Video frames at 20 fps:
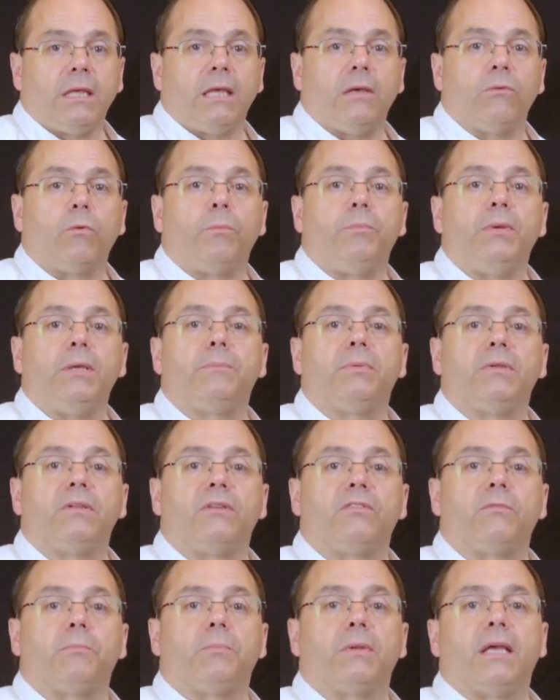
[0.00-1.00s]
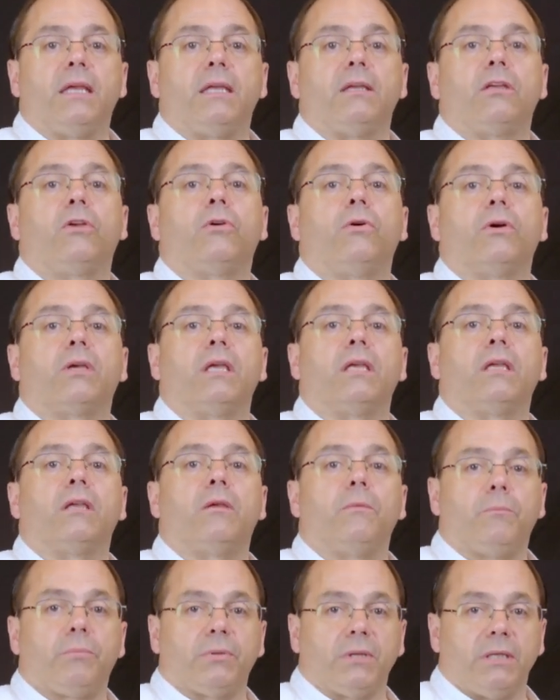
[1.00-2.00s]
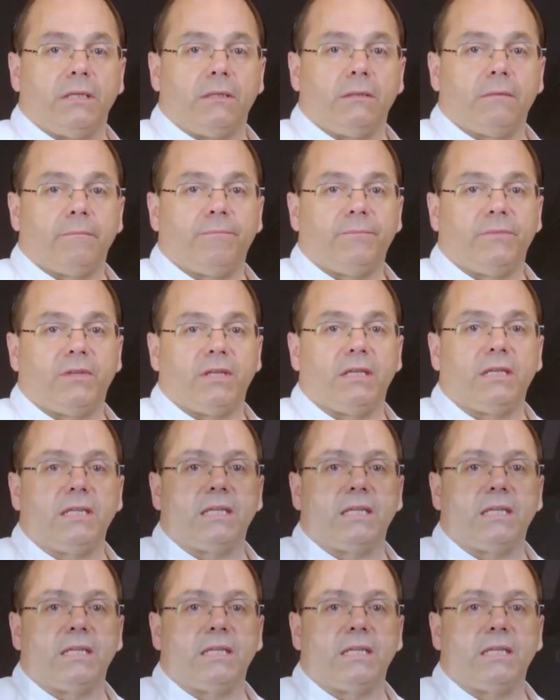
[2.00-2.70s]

it will beep and display cooking complete to